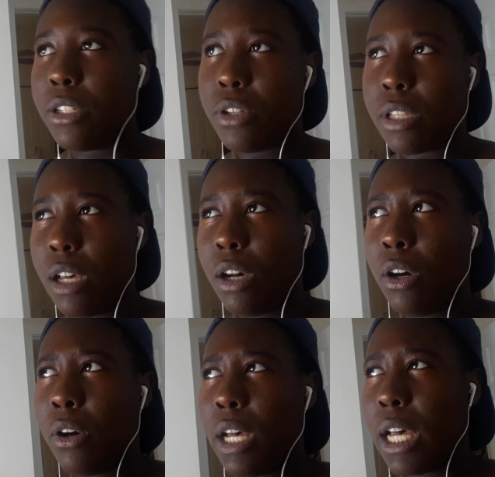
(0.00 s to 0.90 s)

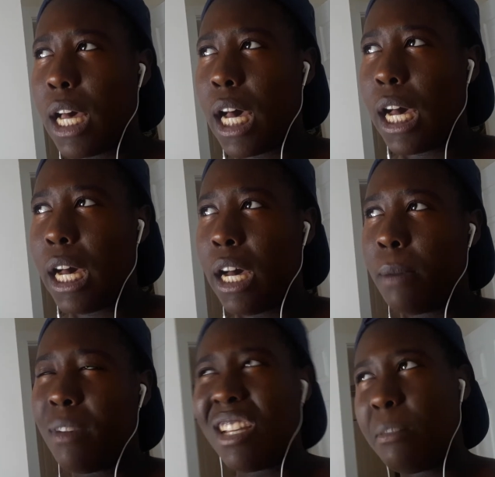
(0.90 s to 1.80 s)
ago,
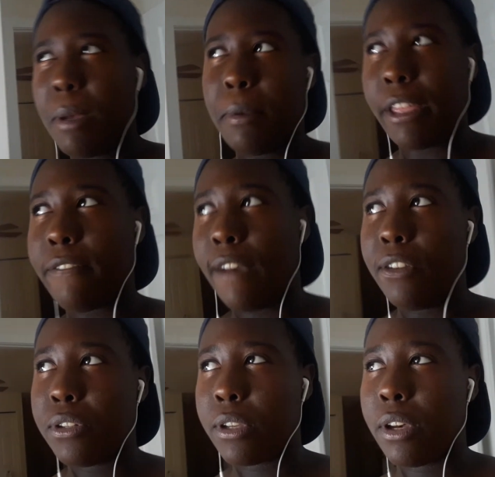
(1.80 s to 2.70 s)
maybe like 5
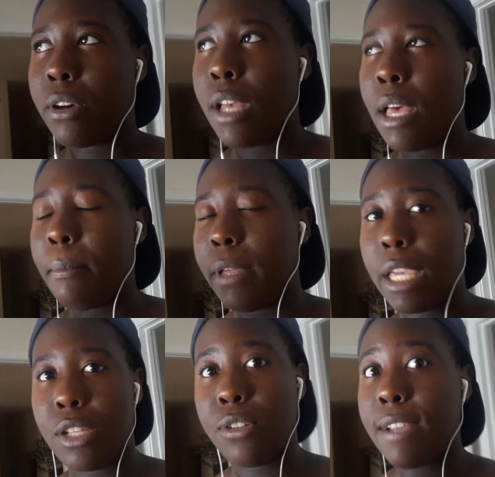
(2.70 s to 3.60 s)
years ago, but like
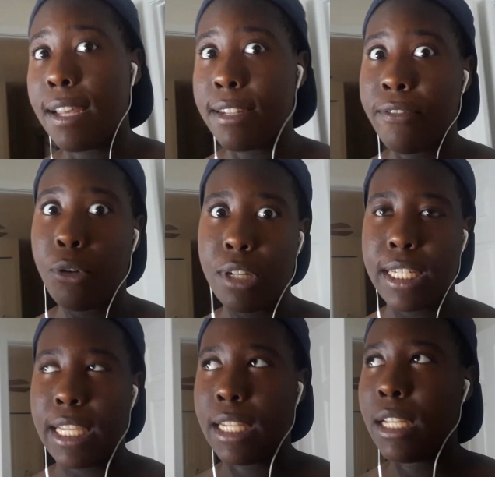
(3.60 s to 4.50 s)
in
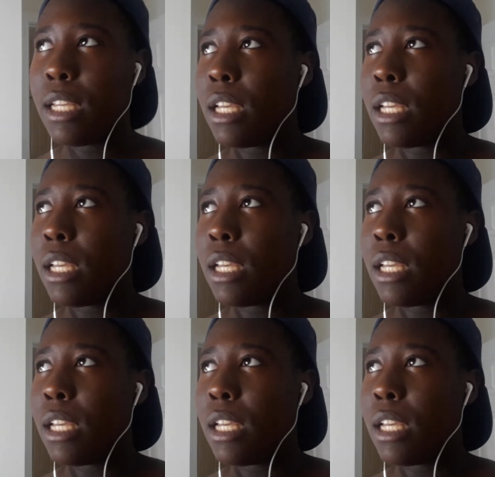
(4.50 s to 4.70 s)
2014.